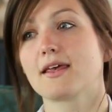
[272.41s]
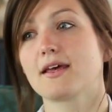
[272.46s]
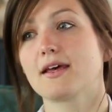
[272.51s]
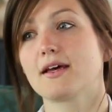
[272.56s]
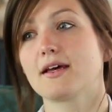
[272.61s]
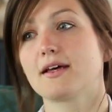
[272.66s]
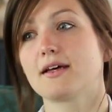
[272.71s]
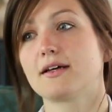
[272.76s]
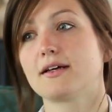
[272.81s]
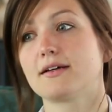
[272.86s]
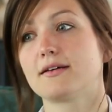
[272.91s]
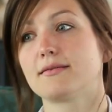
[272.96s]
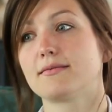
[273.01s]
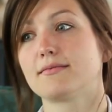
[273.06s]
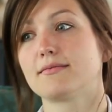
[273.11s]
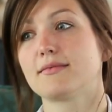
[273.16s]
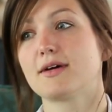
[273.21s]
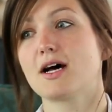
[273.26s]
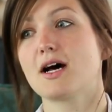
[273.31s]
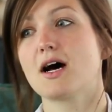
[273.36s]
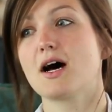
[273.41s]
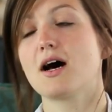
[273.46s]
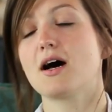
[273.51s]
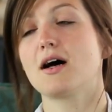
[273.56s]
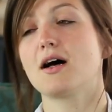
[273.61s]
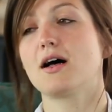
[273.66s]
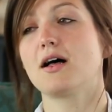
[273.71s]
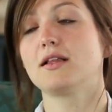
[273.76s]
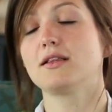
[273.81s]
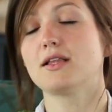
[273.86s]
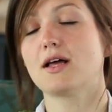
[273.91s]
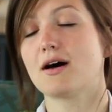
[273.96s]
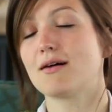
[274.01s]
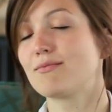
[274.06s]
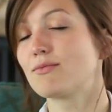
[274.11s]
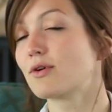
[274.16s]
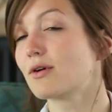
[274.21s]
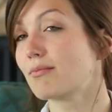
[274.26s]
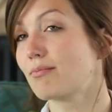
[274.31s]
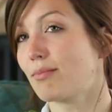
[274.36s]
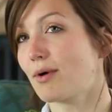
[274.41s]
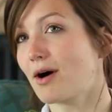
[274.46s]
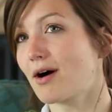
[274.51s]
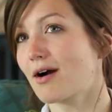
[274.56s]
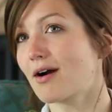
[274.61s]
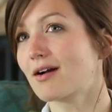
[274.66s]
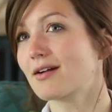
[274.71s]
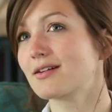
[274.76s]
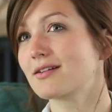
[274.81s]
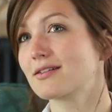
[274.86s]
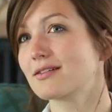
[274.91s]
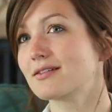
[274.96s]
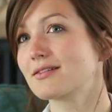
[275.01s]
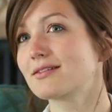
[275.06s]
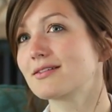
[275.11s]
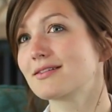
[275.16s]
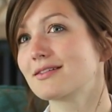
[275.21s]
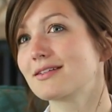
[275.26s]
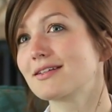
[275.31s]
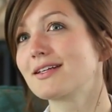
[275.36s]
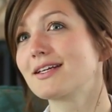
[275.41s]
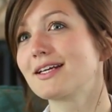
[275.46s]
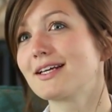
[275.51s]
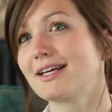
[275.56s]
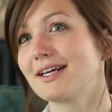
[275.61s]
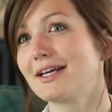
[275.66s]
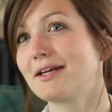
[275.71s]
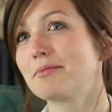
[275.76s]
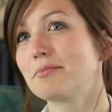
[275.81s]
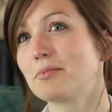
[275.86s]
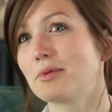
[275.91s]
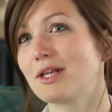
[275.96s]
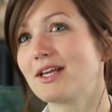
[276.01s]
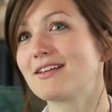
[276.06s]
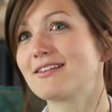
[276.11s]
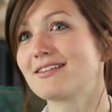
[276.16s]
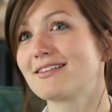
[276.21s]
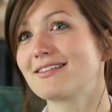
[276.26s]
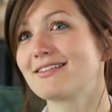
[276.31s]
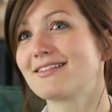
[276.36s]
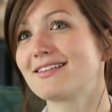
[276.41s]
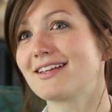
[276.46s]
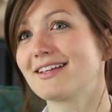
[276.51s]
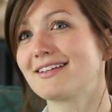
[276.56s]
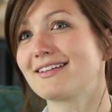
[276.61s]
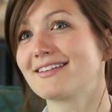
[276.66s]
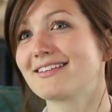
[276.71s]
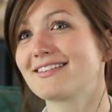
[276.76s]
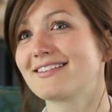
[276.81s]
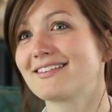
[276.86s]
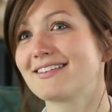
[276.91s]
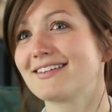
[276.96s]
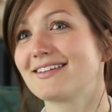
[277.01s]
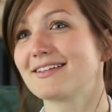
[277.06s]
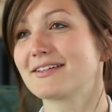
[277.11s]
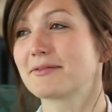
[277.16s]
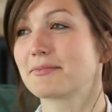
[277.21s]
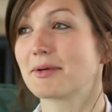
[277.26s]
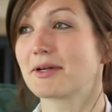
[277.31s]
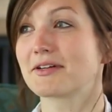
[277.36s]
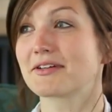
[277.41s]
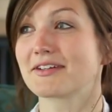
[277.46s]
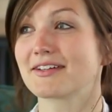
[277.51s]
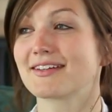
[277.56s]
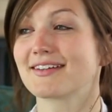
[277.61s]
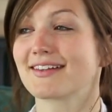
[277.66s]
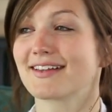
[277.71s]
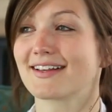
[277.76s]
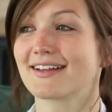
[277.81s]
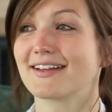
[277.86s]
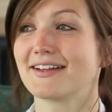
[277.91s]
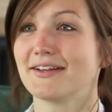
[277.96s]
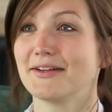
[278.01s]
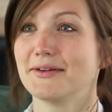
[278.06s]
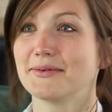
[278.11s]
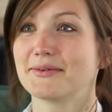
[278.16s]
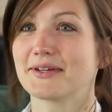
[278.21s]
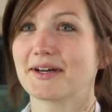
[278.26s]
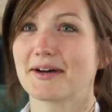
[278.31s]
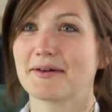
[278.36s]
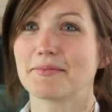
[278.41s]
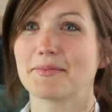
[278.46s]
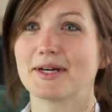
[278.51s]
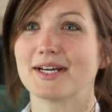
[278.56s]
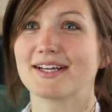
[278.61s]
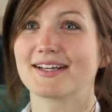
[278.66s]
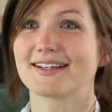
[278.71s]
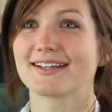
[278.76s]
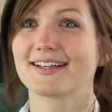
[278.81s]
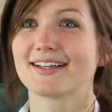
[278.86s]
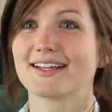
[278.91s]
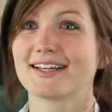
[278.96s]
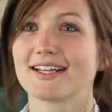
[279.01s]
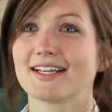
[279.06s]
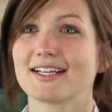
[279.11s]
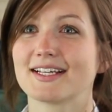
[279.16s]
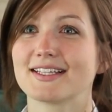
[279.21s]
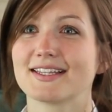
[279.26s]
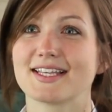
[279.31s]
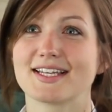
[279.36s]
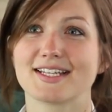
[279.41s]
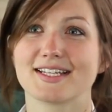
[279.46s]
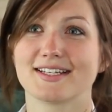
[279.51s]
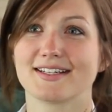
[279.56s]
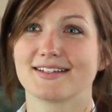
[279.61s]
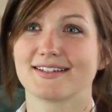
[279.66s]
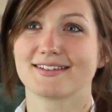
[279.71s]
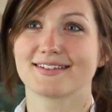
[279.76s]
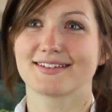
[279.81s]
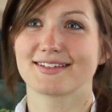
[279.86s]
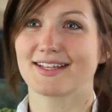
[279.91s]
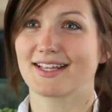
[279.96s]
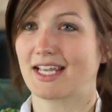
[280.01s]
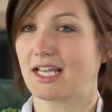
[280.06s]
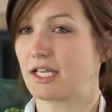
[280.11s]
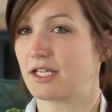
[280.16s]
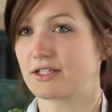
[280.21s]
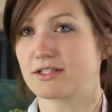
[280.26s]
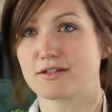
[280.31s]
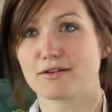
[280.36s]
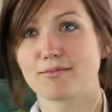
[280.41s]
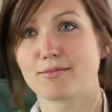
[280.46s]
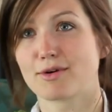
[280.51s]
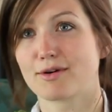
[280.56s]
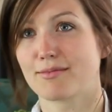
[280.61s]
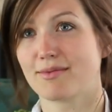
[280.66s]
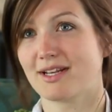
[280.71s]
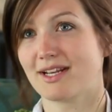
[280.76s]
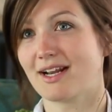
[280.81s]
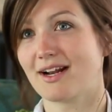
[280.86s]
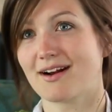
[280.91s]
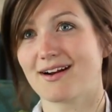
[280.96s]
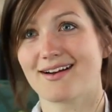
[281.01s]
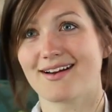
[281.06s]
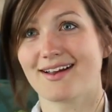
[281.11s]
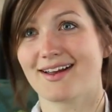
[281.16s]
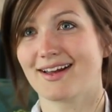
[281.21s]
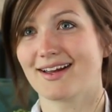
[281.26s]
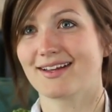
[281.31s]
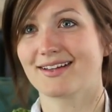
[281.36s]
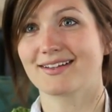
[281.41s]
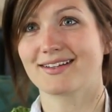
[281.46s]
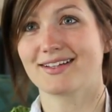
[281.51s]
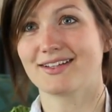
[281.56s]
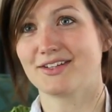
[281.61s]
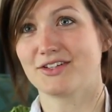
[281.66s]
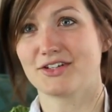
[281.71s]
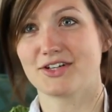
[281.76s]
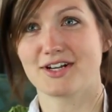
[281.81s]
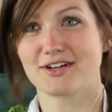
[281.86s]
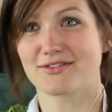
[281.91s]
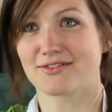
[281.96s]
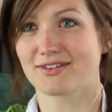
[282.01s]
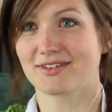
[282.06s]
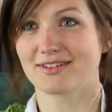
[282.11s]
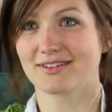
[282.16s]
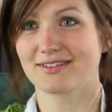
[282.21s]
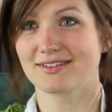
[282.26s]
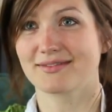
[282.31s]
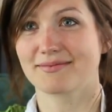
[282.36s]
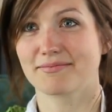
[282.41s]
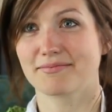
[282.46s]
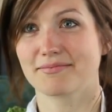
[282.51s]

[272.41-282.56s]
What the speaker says: A lot more bars in places than you'll see, especially than in Utah, but than in like a suburban area in general.